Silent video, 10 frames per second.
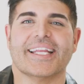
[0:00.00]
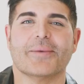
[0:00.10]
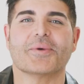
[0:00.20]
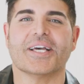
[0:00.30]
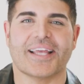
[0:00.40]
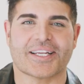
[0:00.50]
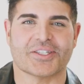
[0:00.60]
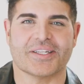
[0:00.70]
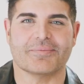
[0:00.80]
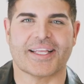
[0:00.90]
HIM
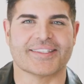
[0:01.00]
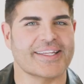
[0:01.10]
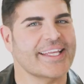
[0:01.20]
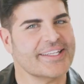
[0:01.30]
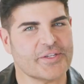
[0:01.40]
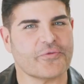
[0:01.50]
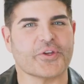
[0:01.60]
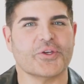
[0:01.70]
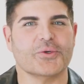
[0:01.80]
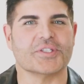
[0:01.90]
collection makes it easy for
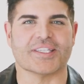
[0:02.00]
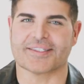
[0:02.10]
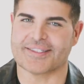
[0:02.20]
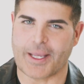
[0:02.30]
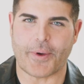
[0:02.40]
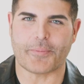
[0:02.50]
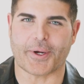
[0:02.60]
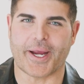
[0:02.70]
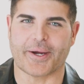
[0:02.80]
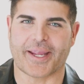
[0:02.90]
you to step up
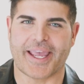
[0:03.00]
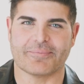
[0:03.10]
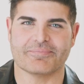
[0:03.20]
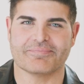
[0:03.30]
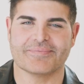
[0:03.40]
your hair game.